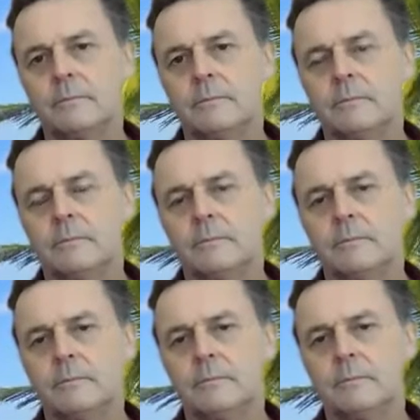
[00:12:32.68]

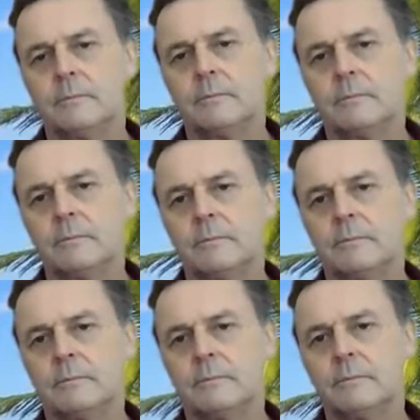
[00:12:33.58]

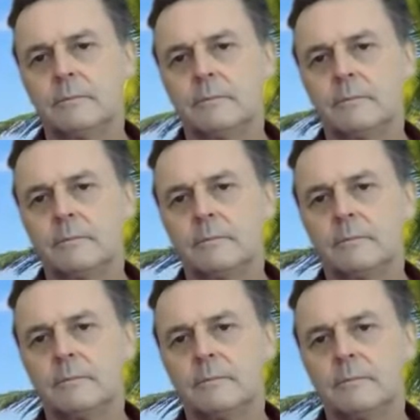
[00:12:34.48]

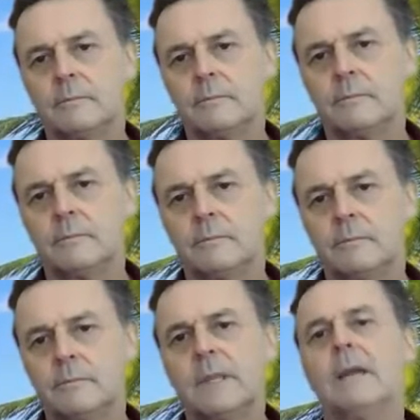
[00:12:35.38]

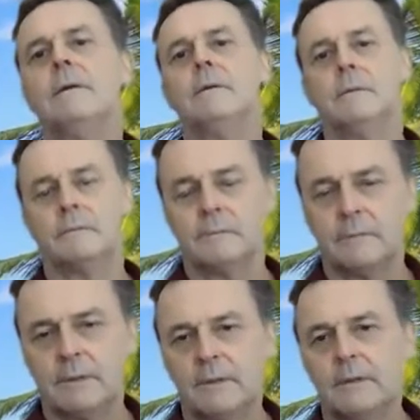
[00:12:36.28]

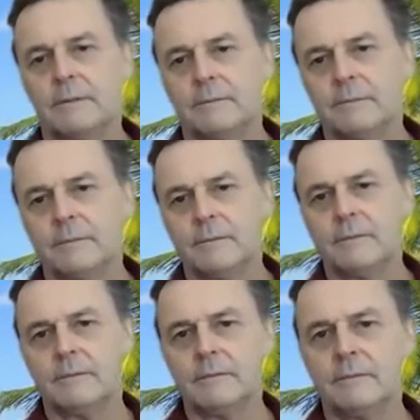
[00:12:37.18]

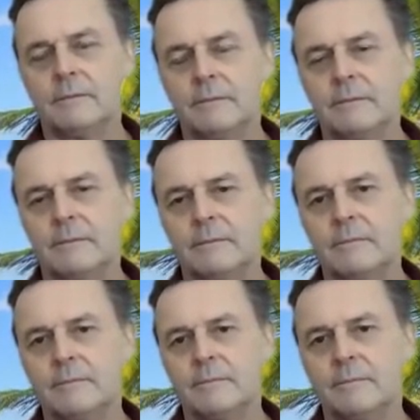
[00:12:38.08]

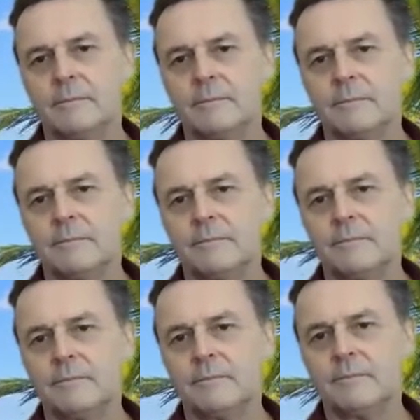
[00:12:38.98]

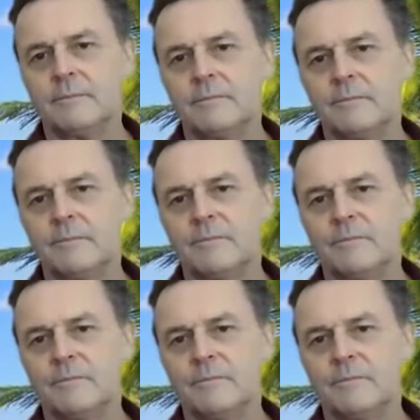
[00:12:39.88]
This person isn't speaking.